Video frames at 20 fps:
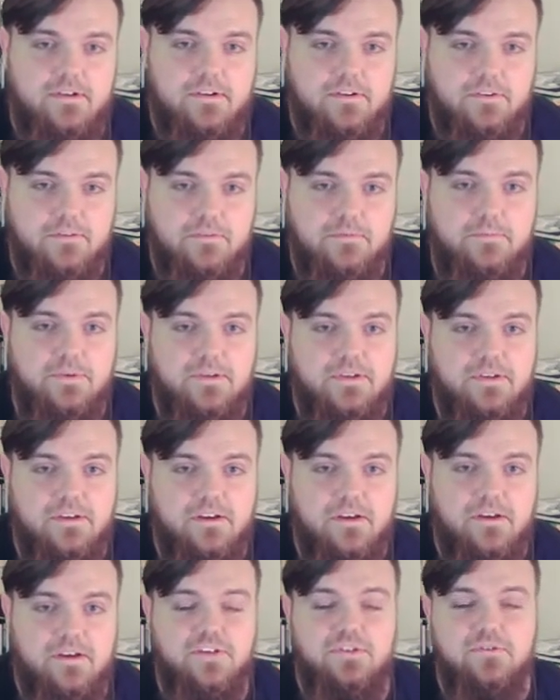it would be
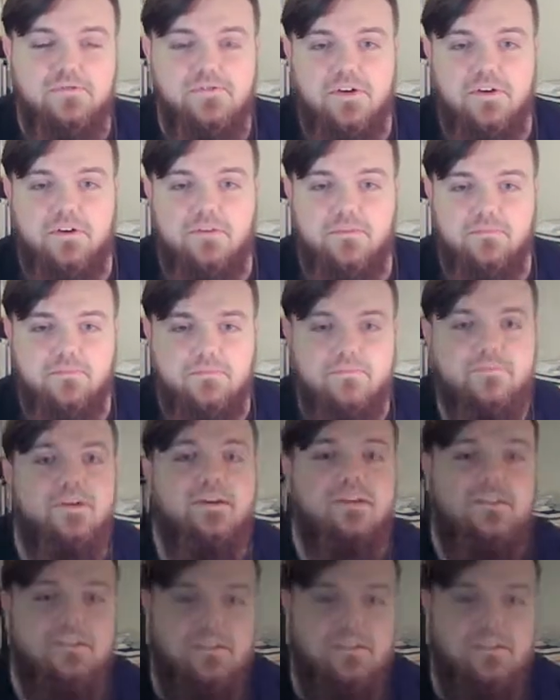a huge help. Thank you